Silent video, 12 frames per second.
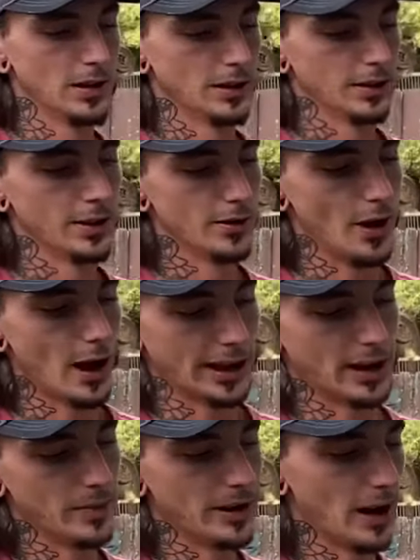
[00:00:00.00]
you're not
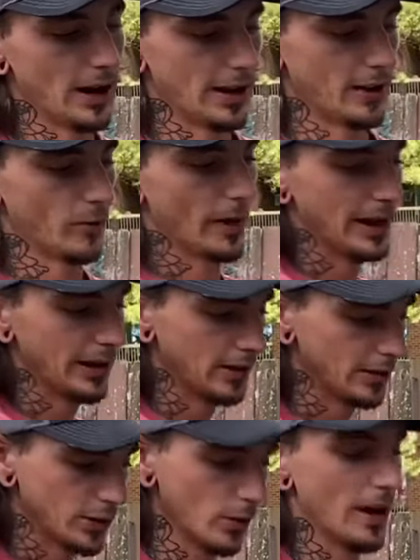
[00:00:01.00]
gonna be cutting right
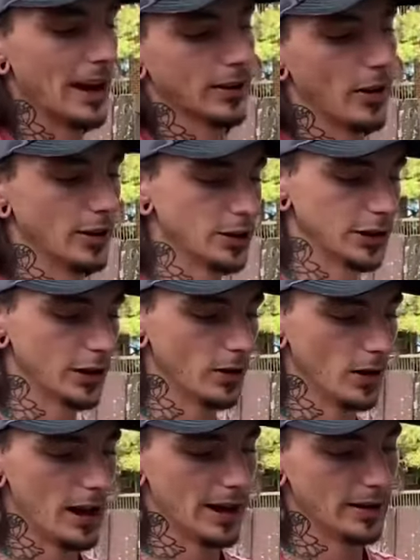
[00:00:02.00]
direct on a shingle
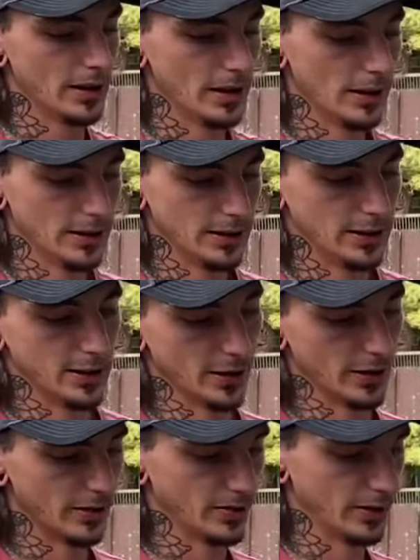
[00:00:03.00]
line.
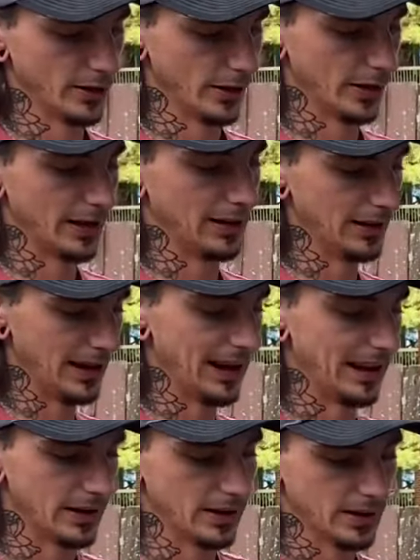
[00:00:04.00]
You're, you're gonna
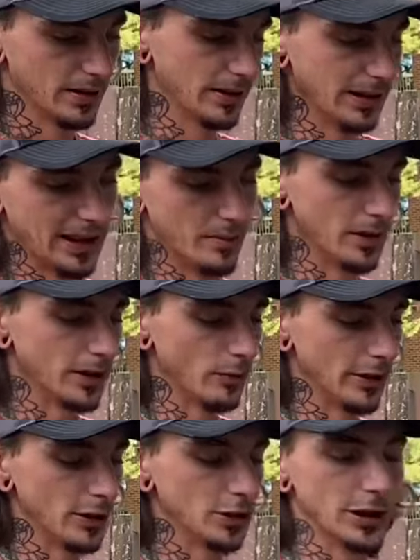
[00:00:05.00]
land in
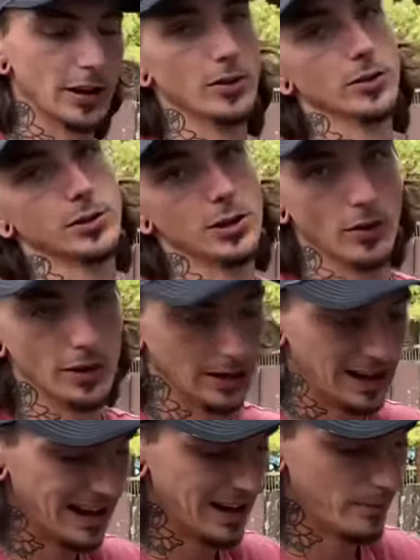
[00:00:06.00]
between shingles. So it
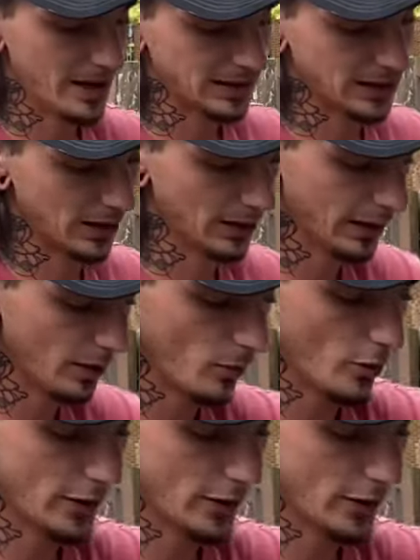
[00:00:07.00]
makes it a little more